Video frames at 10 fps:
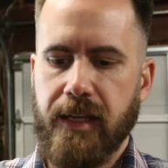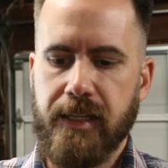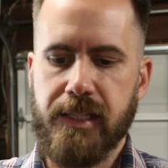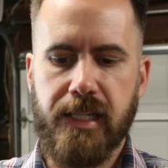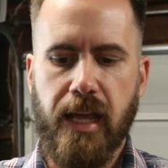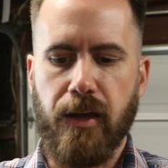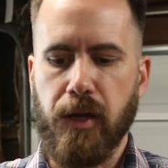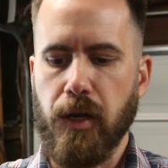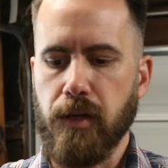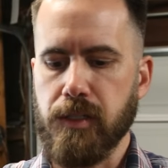and see how
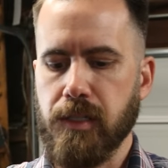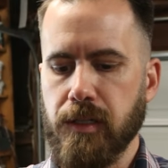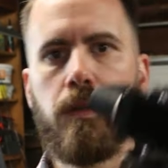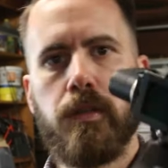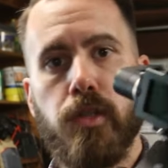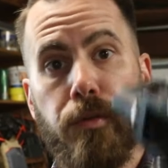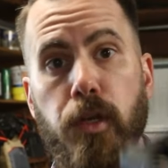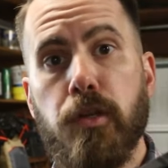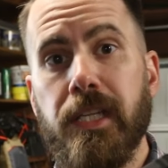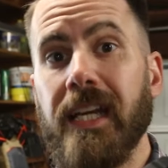it goes. So if
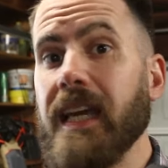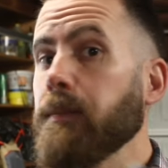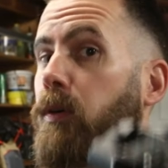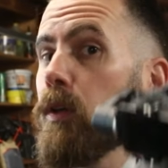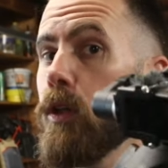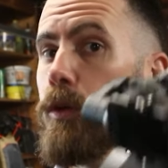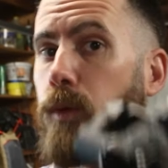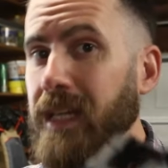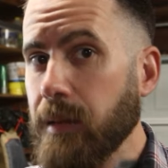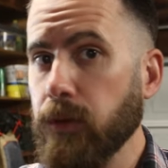you're using a gimbal,
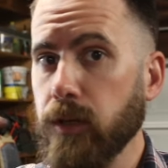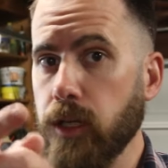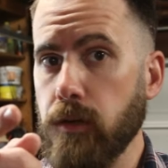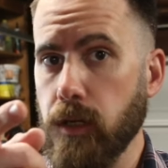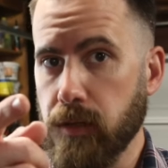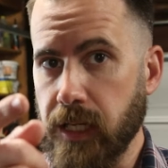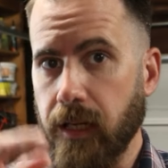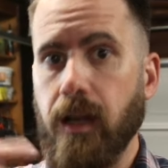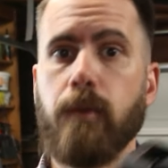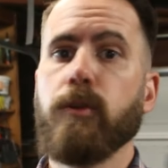what gimbal are you
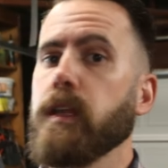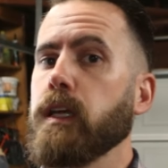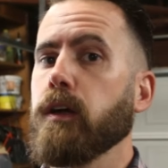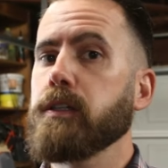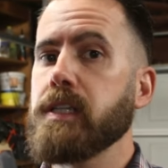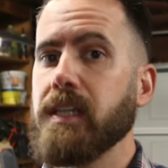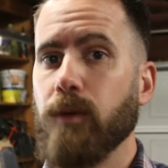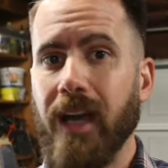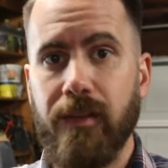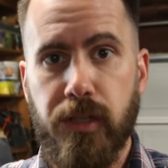using? I'm really curious to see
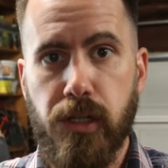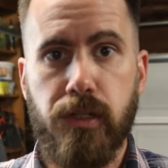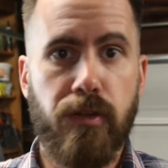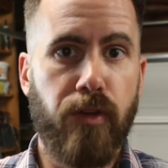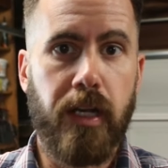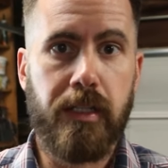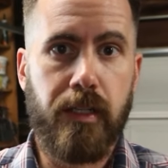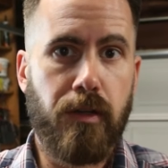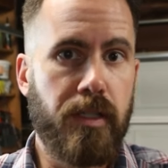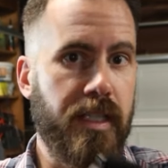what kind of issues you've run
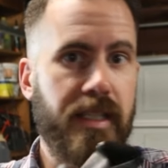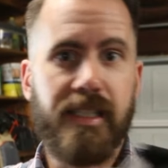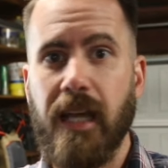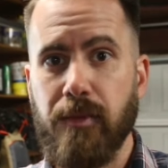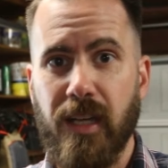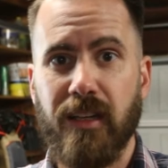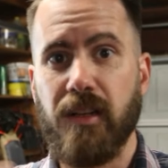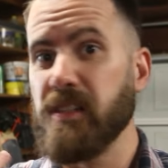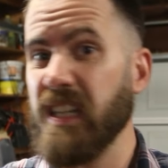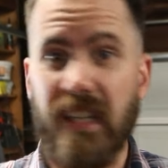into. Is it the same thing? Are
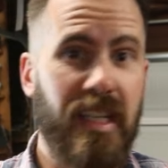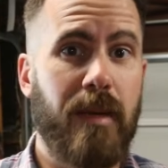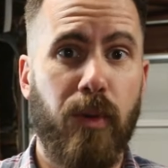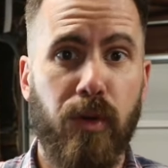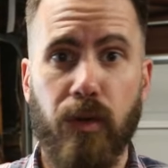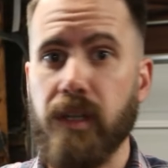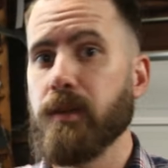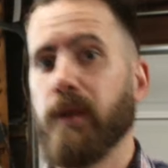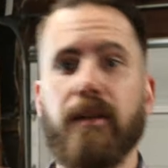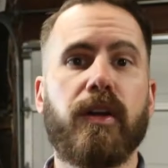you seeing gimbal
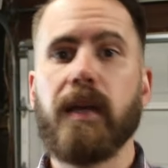noise and whatever